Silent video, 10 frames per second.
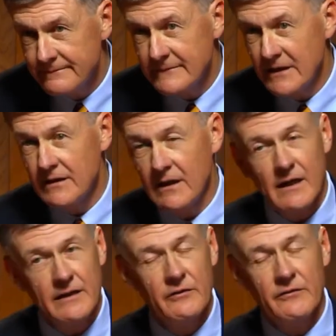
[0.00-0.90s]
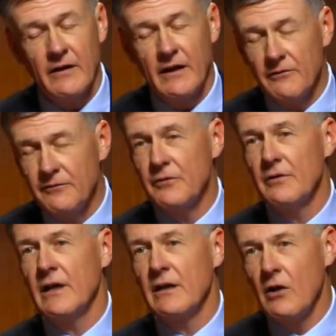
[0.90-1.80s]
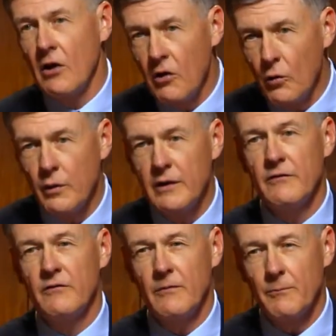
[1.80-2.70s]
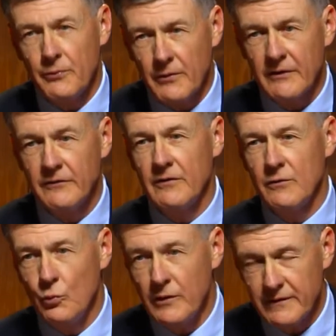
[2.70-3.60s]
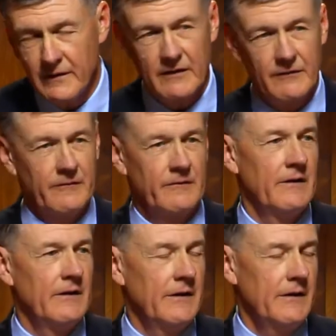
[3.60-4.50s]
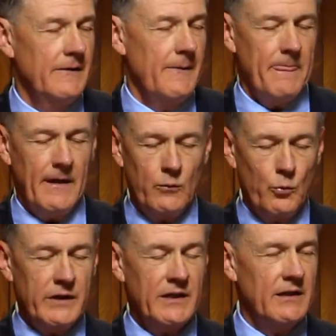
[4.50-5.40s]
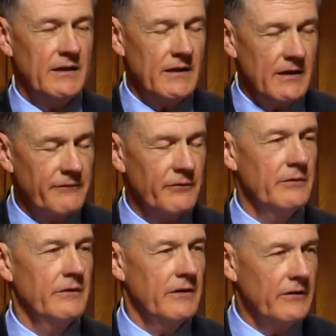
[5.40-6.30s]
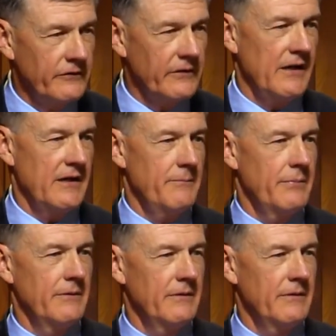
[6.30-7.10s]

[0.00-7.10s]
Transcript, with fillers: That God is ever and always present with us, and we can never escape